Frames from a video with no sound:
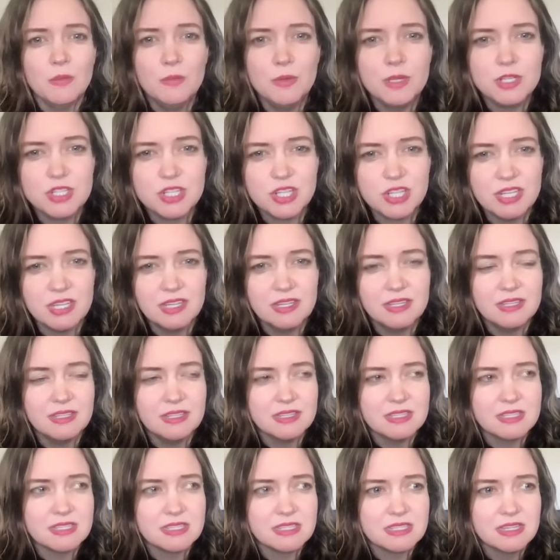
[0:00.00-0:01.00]
which
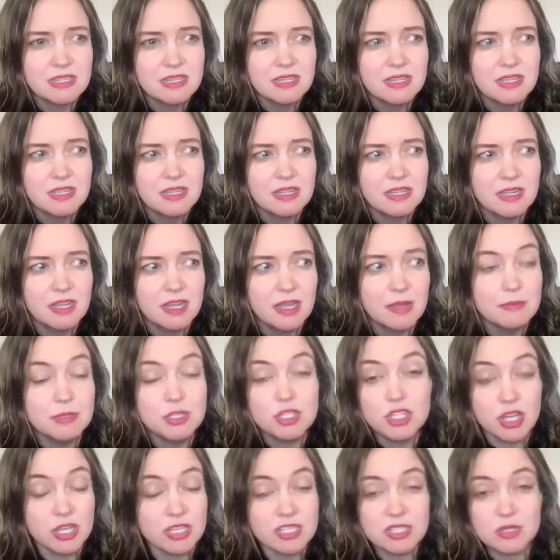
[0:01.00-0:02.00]
is
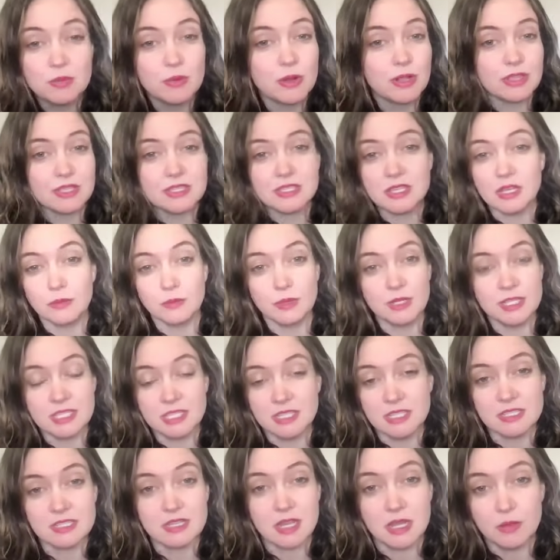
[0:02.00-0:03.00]
um, just where the sun
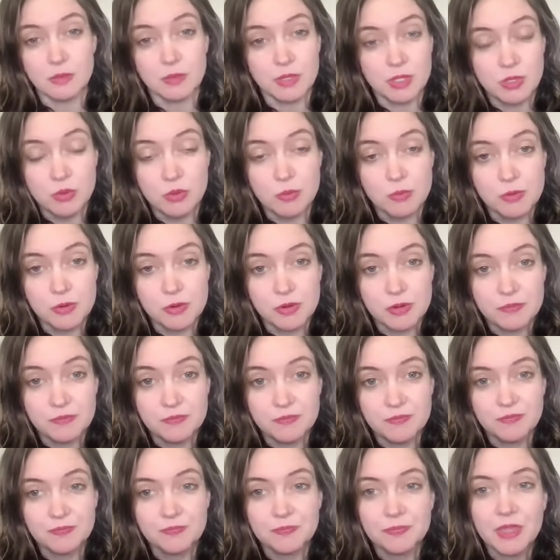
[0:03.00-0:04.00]
was in the sky when you were born.